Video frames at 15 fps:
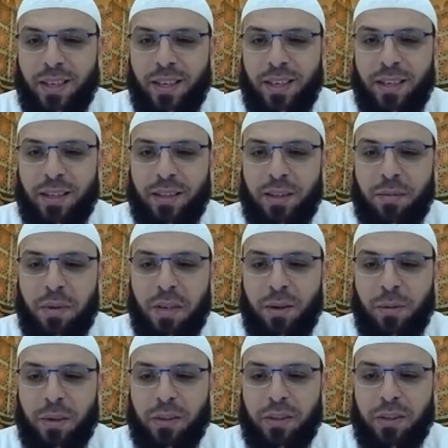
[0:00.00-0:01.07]
not as many
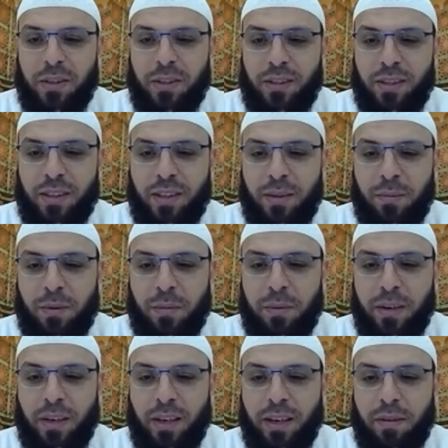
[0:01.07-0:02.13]
questions come when
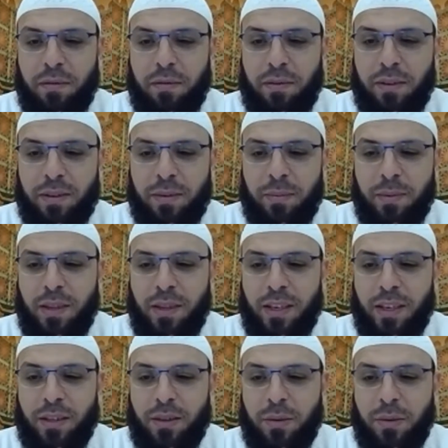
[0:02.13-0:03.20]
we're live, but
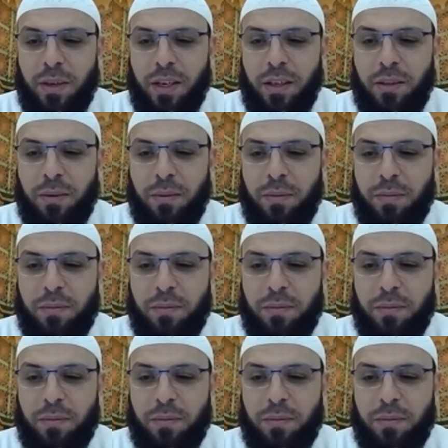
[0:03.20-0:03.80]
that's okay too.